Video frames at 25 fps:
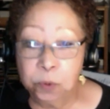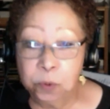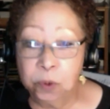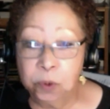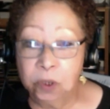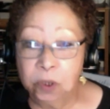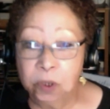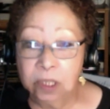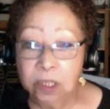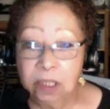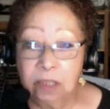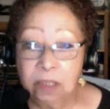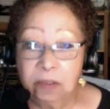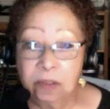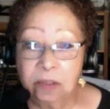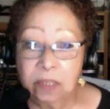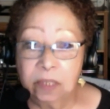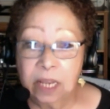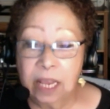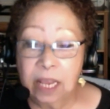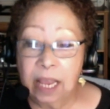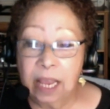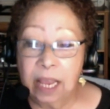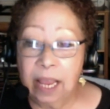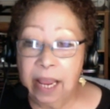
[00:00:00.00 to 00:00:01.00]
Orleans.
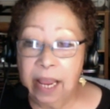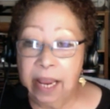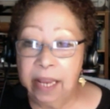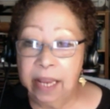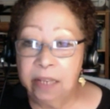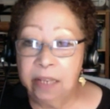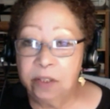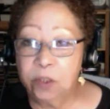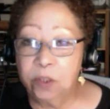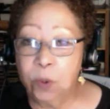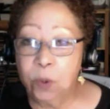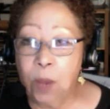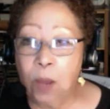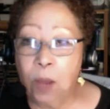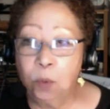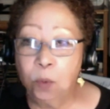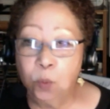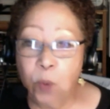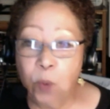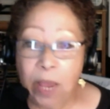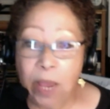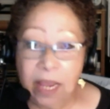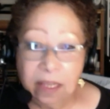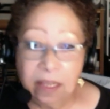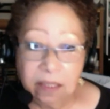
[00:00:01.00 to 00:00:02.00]
And so out
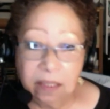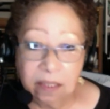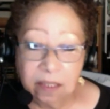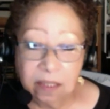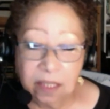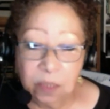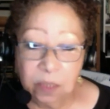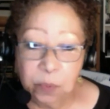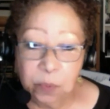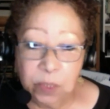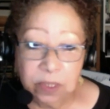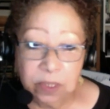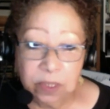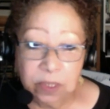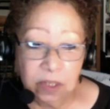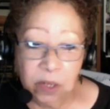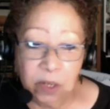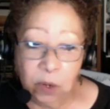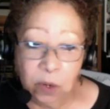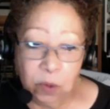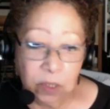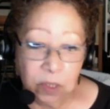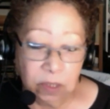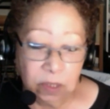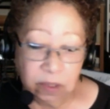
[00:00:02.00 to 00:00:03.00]
west, he wasn't
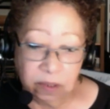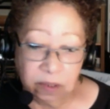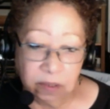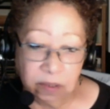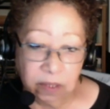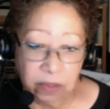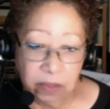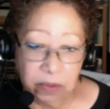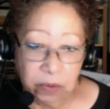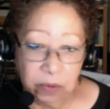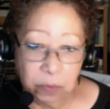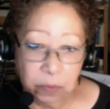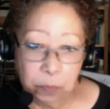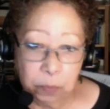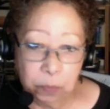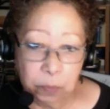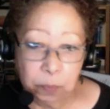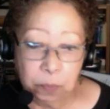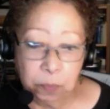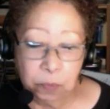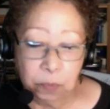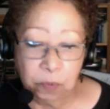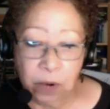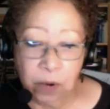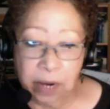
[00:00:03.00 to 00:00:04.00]
known as a Southern
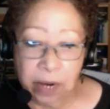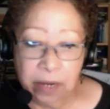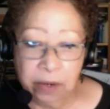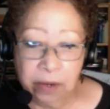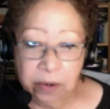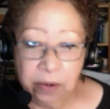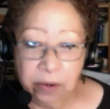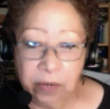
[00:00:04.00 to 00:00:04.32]
writer.